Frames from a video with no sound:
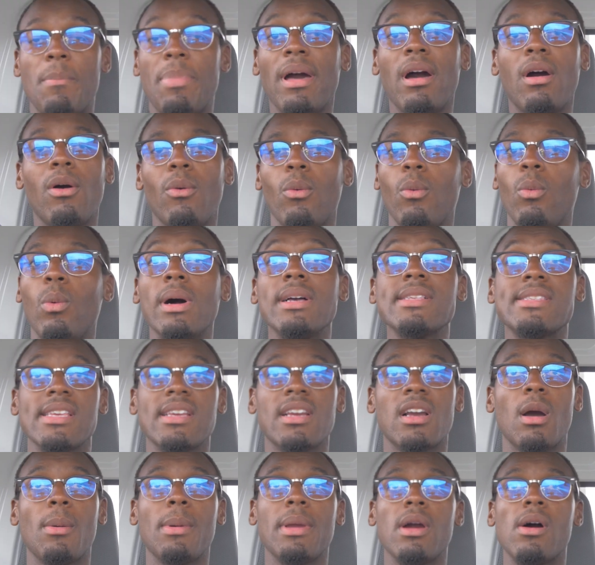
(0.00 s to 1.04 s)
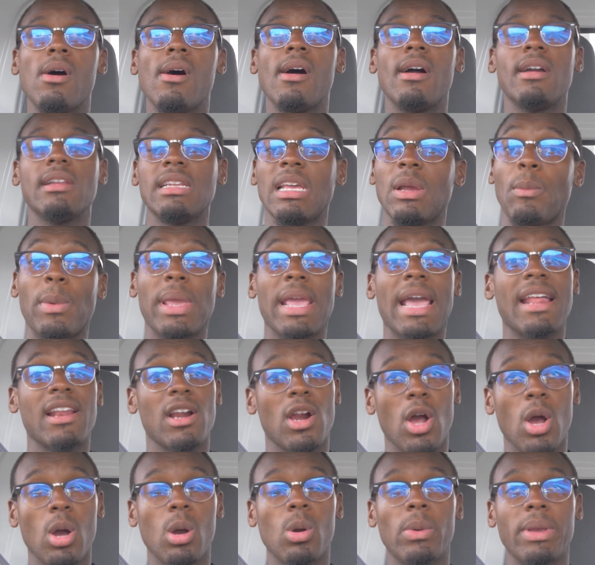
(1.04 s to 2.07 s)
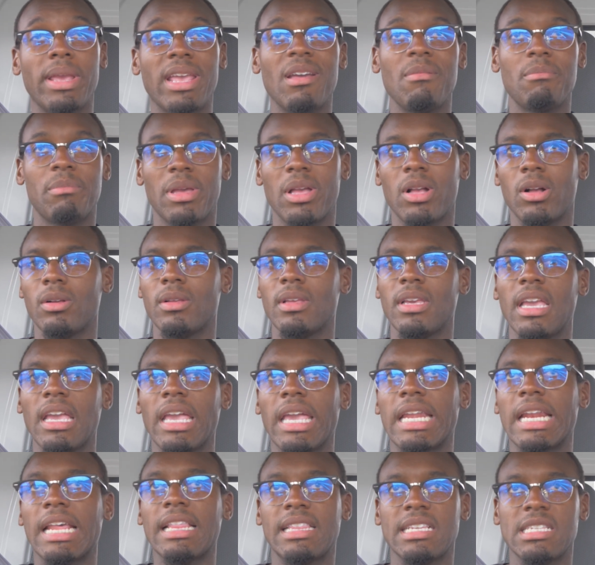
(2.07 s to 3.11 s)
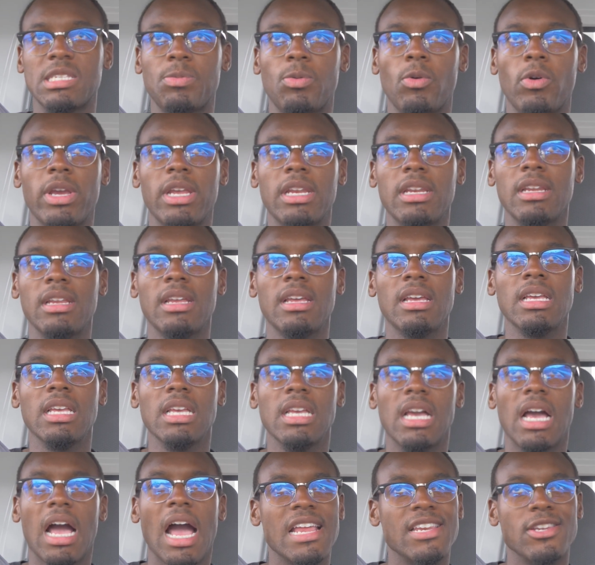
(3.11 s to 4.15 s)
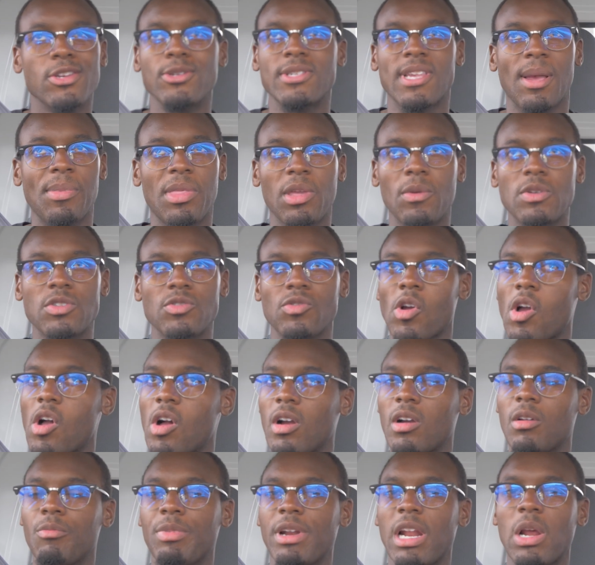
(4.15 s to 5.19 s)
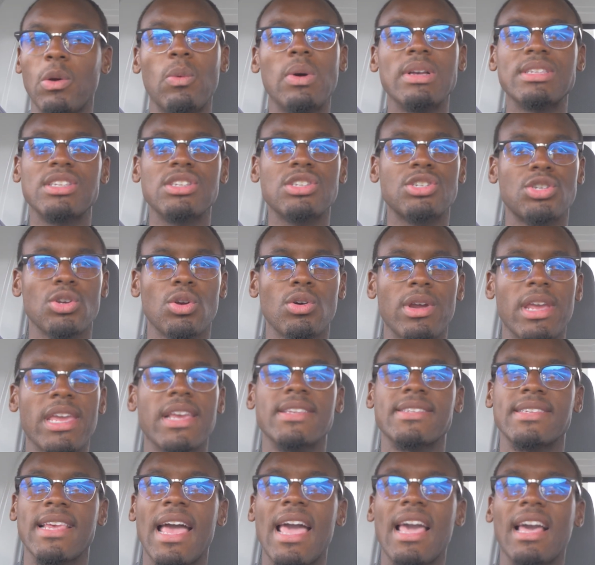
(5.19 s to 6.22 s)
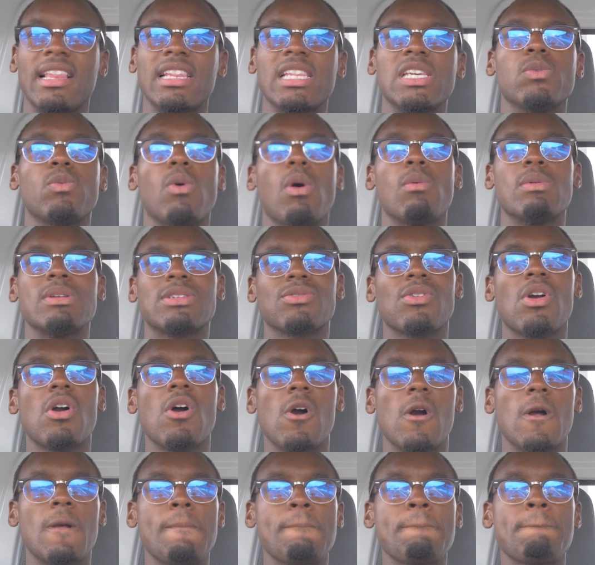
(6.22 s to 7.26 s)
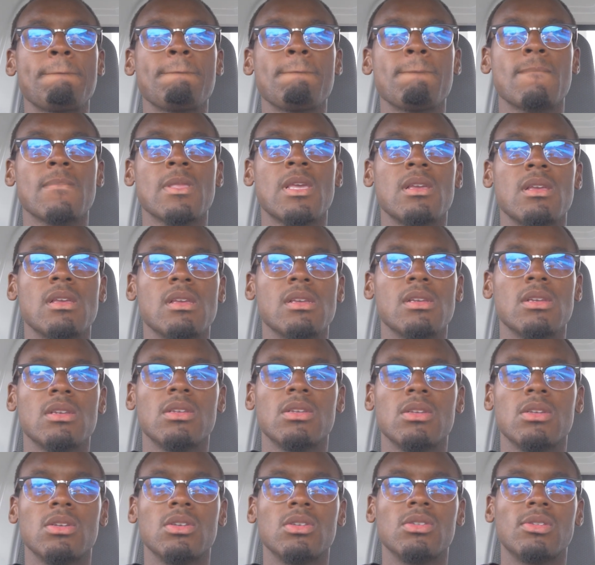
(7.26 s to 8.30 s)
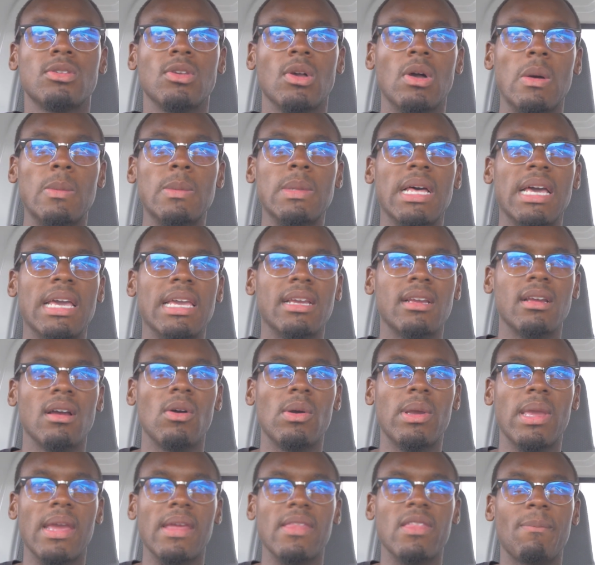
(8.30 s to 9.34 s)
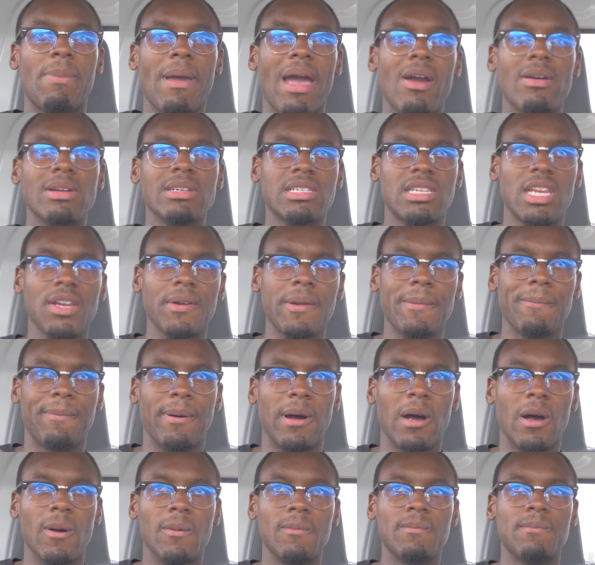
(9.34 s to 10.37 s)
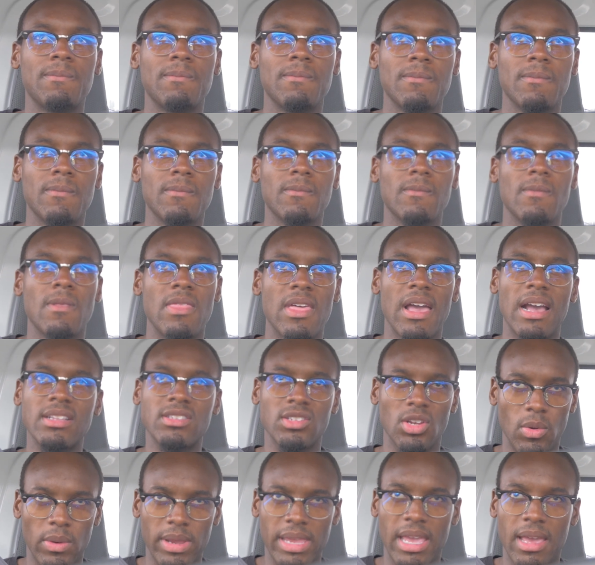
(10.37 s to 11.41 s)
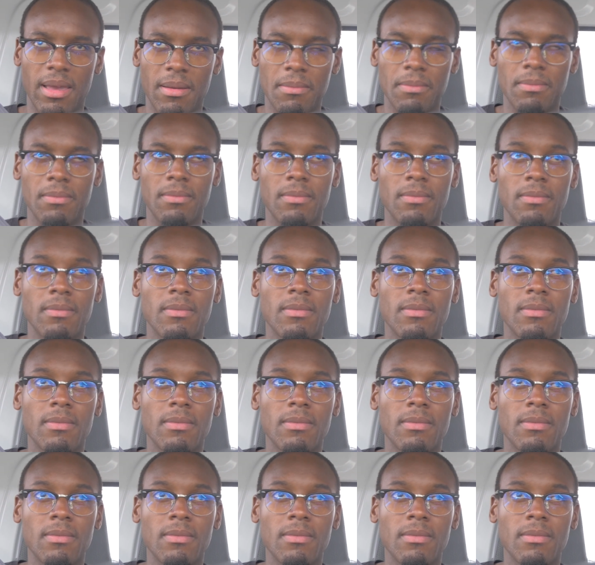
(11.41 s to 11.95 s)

belt wasn't going on, and we had an OEM belt. And at this point, I knew something was wrong, but I wasn't sure exactly what was wrong. So I'm like, okay, the power steering pump, that's OEM.